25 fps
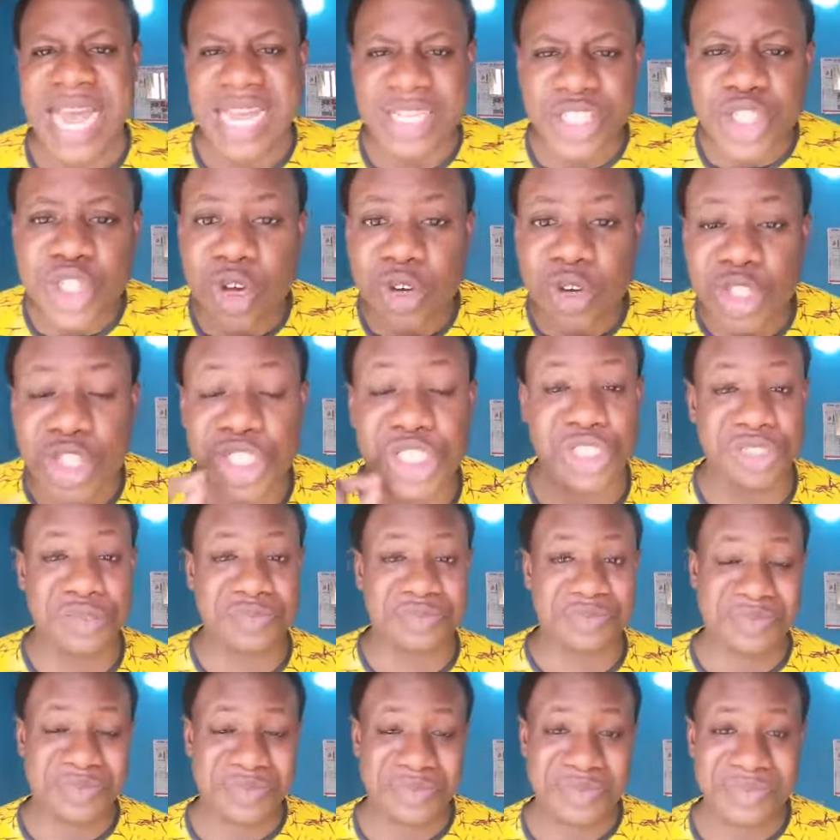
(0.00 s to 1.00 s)
as such.
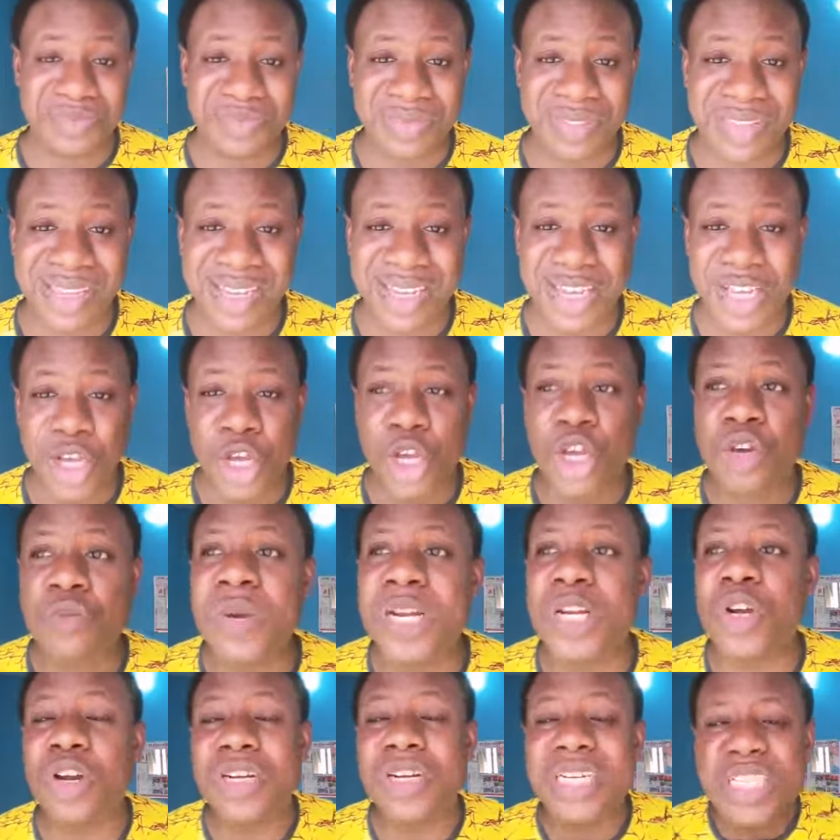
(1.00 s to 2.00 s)

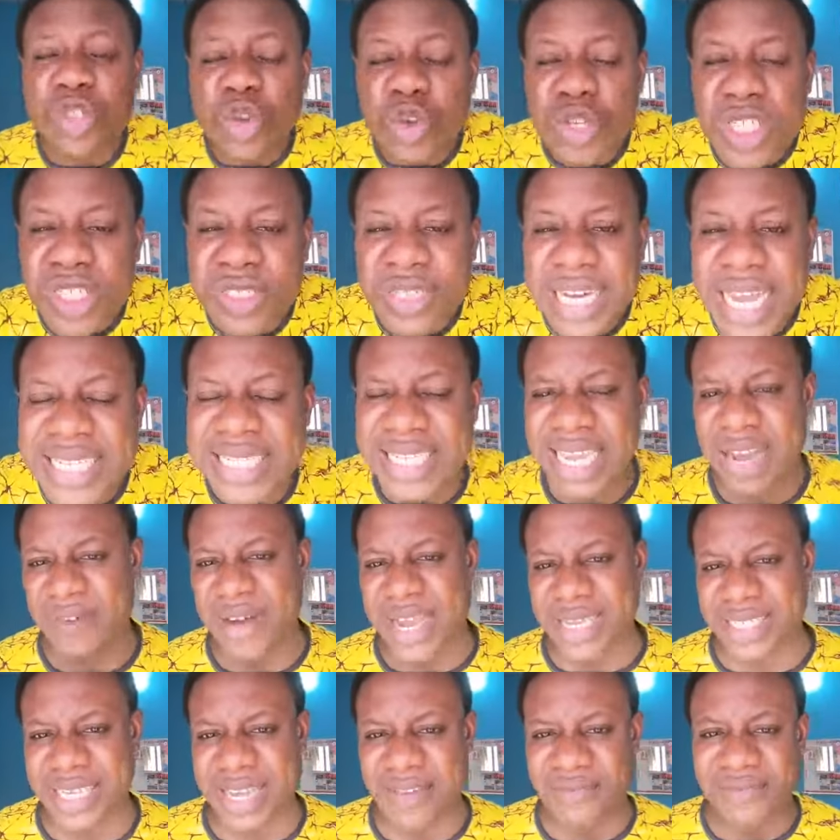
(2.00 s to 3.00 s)
We don't need to stress
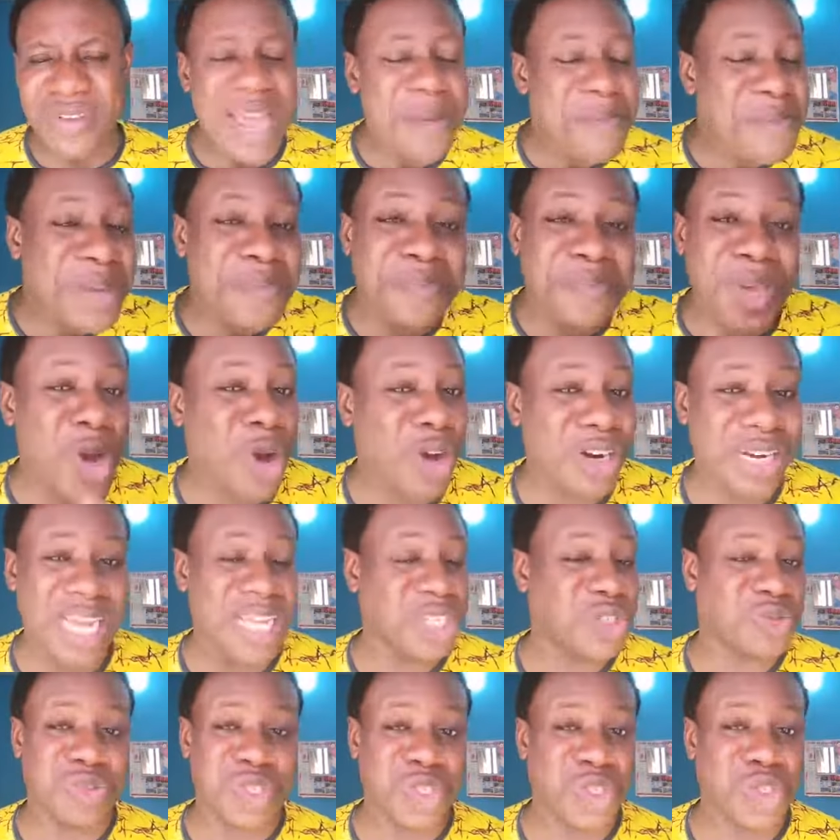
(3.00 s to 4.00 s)
ourselves. Let me be
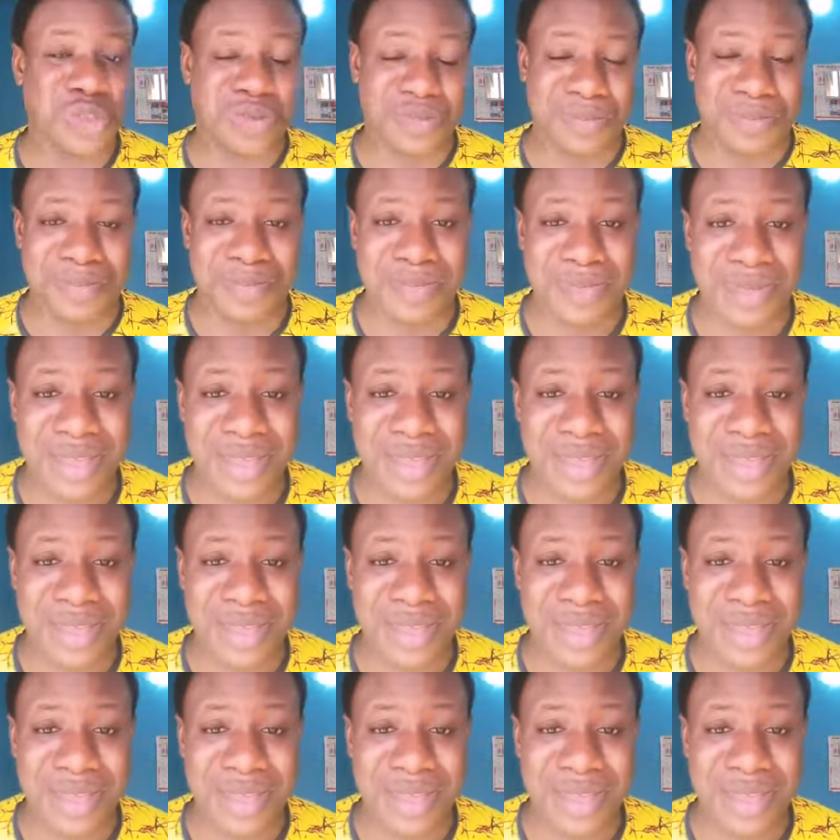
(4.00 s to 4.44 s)
honest with you.